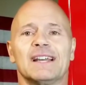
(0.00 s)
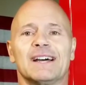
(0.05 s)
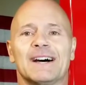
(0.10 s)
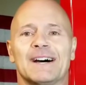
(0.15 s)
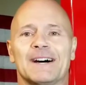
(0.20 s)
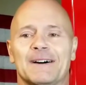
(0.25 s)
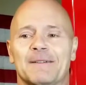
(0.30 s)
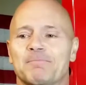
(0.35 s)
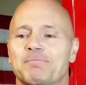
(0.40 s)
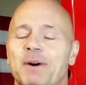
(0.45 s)

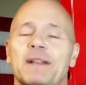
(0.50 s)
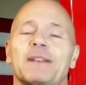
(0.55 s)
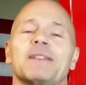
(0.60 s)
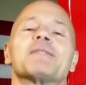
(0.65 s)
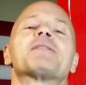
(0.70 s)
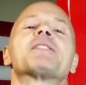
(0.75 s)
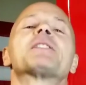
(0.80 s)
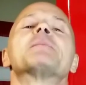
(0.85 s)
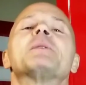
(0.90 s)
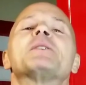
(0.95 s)

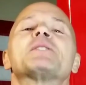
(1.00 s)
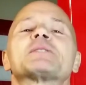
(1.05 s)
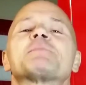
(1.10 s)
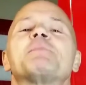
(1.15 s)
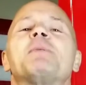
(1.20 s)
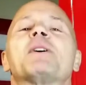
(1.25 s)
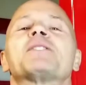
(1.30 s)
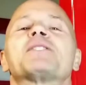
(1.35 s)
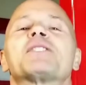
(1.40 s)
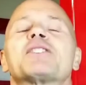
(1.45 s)
But for the most
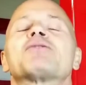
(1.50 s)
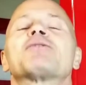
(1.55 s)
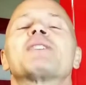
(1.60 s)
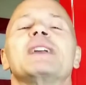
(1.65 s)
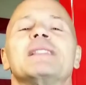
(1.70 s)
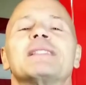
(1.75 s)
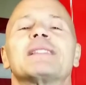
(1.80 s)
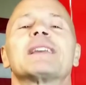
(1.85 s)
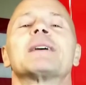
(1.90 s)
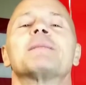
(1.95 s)
part, the
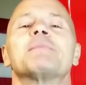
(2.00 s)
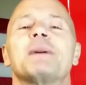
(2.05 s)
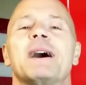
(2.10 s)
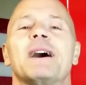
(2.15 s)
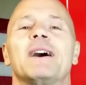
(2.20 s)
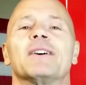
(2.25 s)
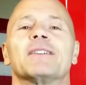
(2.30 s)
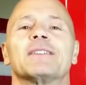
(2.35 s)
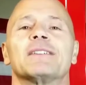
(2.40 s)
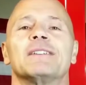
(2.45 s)
great thing
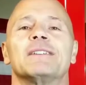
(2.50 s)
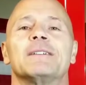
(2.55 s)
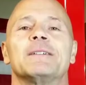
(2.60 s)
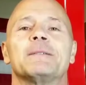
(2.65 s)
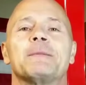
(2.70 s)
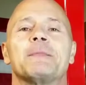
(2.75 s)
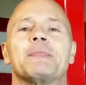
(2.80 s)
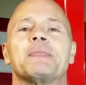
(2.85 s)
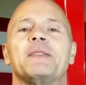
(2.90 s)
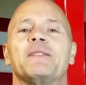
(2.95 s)
about
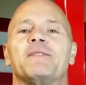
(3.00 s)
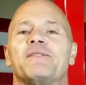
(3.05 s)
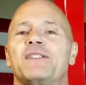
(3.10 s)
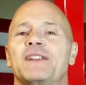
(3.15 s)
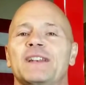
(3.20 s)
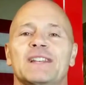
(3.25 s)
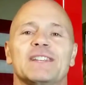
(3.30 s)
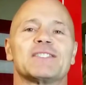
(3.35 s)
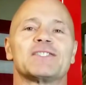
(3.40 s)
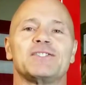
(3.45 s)
the
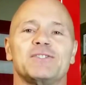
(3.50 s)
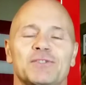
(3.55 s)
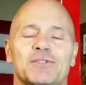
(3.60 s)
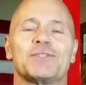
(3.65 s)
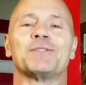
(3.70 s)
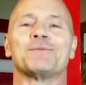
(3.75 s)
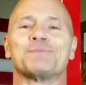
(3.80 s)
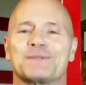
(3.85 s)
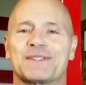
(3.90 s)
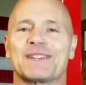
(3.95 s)
fitness
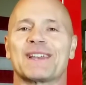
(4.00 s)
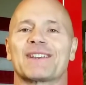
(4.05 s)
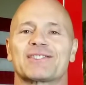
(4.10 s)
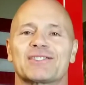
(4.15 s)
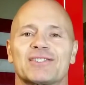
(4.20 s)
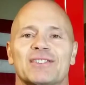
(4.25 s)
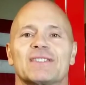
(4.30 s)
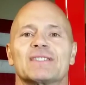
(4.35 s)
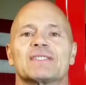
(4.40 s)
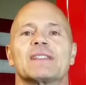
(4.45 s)
YouTube
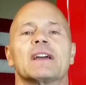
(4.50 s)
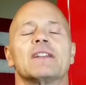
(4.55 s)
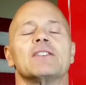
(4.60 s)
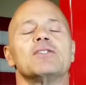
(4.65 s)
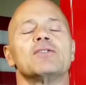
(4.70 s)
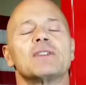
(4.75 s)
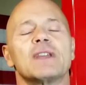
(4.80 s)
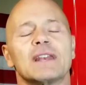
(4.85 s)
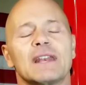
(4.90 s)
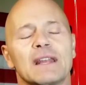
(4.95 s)
section is that
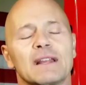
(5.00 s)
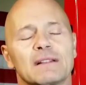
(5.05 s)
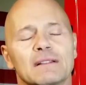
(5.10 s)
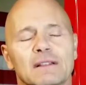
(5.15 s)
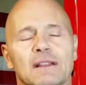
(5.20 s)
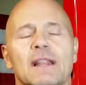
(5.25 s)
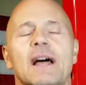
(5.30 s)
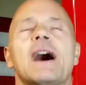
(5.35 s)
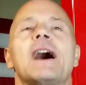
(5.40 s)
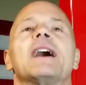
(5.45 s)
you get a
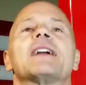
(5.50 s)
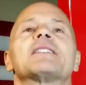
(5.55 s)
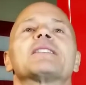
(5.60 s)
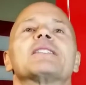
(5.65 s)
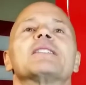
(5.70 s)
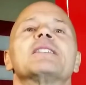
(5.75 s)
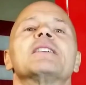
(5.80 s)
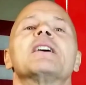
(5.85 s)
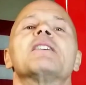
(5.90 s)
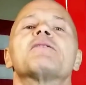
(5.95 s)
lot
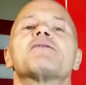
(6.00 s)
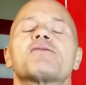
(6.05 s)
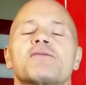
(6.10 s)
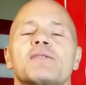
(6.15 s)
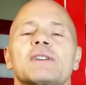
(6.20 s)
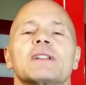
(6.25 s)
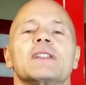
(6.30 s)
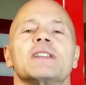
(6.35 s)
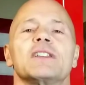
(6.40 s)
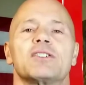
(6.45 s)
of
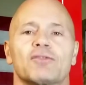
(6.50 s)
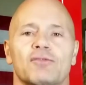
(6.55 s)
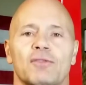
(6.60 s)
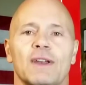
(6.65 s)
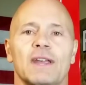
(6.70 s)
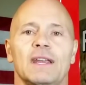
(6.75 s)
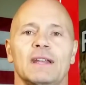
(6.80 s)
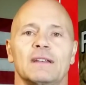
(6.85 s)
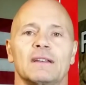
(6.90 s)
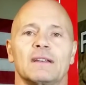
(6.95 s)
really
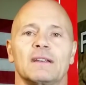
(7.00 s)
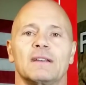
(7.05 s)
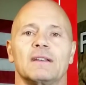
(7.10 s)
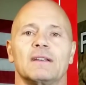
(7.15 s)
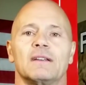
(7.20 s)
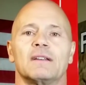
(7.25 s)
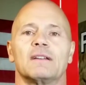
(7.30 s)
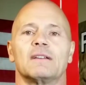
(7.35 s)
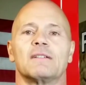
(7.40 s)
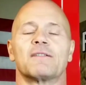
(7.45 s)
great
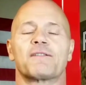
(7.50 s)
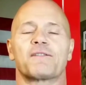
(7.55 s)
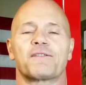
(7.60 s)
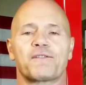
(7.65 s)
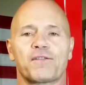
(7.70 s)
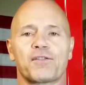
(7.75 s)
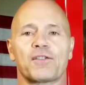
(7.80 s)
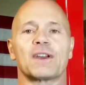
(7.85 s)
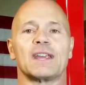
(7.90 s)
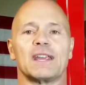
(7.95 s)

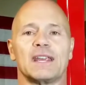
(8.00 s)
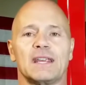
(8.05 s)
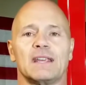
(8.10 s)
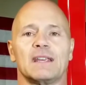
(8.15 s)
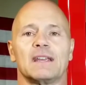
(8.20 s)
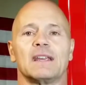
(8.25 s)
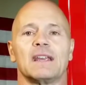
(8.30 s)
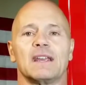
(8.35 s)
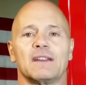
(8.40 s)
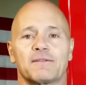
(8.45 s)

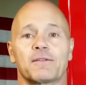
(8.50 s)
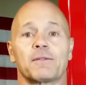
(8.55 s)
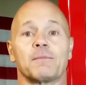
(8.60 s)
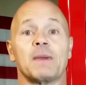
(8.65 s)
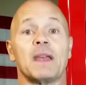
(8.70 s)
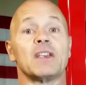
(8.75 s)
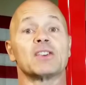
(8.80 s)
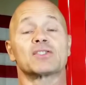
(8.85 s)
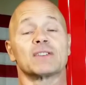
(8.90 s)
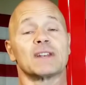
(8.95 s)
free
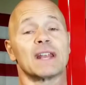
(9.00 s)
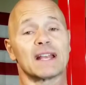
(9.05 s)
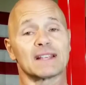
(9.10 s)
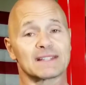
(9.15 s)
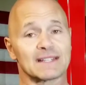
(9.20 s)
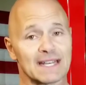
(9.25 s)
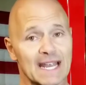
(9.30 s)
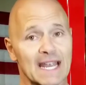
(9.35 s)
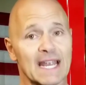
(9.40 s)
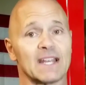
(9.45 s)
information
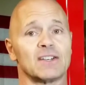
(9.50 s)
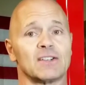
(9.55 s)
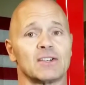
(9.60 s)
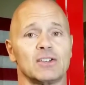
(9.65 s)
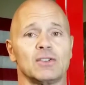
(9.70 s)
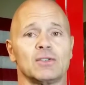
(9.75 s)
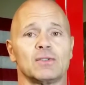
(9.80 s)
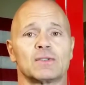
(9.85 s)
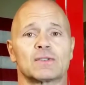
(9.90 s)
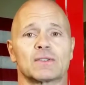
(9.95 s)
as an end
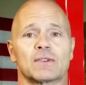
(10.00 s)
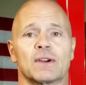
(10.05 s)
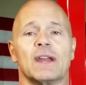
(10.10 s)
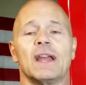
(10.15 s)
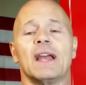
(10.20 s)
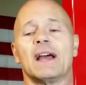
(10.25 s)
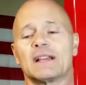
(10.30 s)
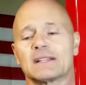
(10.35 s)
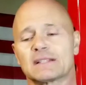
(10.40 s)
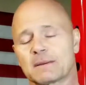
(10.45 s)
user,
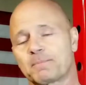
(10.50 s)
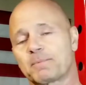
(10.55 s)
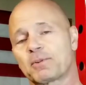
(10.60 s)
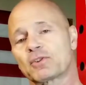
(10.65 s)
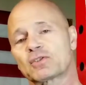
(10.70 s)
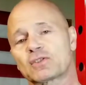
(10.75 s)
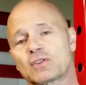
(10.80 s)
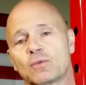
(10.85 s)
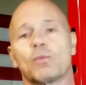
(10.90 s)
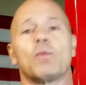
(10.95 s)
as the
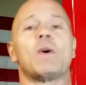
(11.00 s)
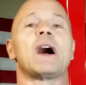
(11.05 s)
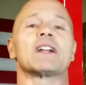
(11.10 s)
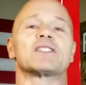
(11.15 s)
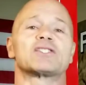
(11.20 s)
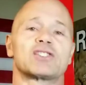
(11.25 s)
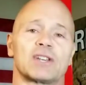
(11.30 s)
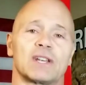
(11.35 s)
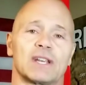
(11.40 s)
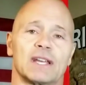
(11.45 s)
person
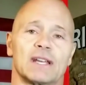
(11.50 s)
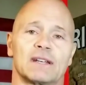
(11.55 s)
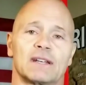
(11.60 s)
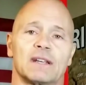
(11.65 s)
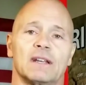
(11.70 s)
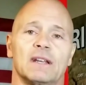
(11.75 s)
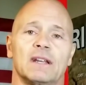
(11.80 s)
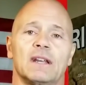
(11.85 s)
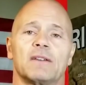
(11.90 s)
watching it.